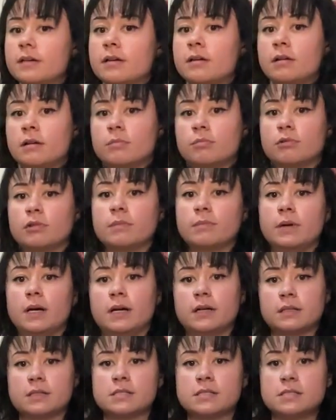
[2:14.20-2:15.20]
cardboard
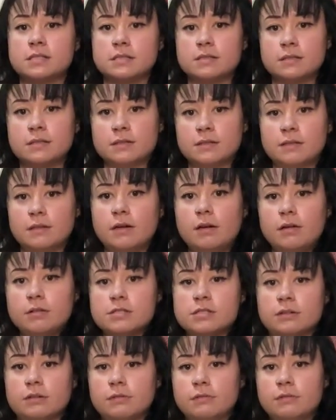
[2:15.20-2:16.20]
box,
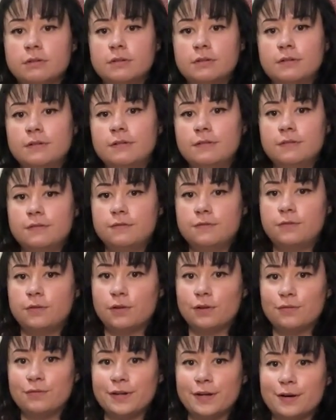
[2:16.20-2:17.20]
also
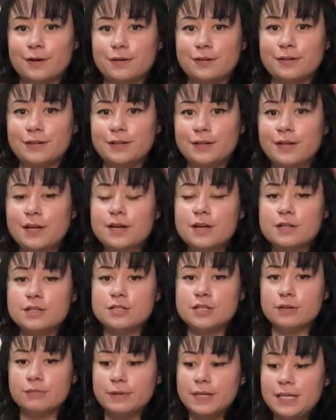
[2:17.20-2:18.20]
full of yarn.
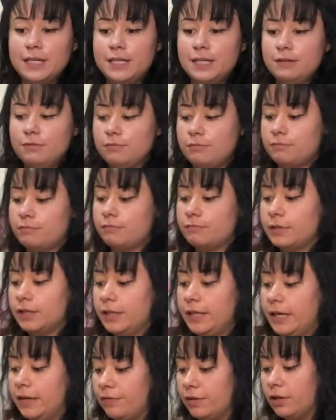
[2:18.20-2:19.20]
So we
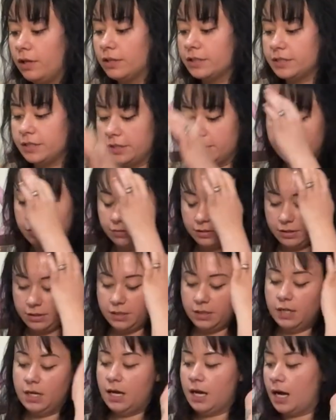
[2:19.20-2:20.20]
really have a lot to do.
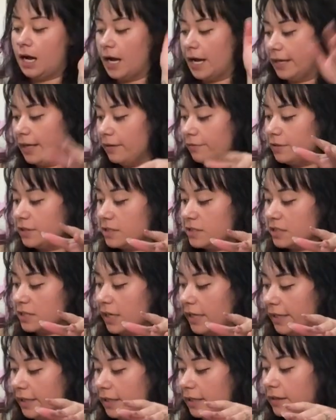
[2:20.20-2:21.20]
I have
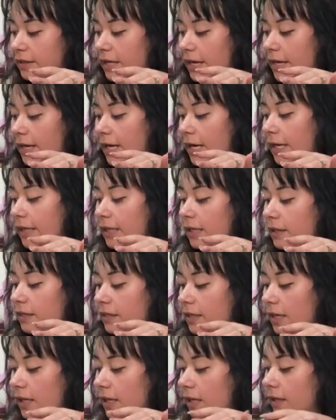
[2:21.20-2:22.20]
decided that
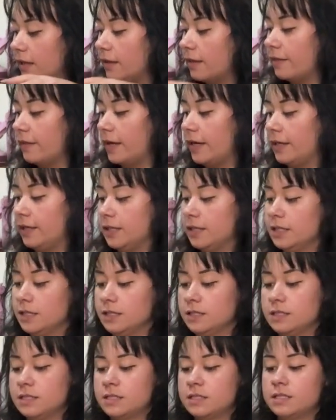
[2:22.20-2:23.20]
anything that is
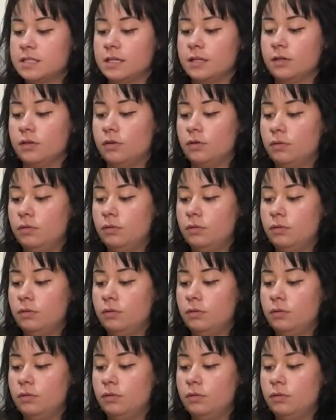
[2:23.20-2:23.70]
still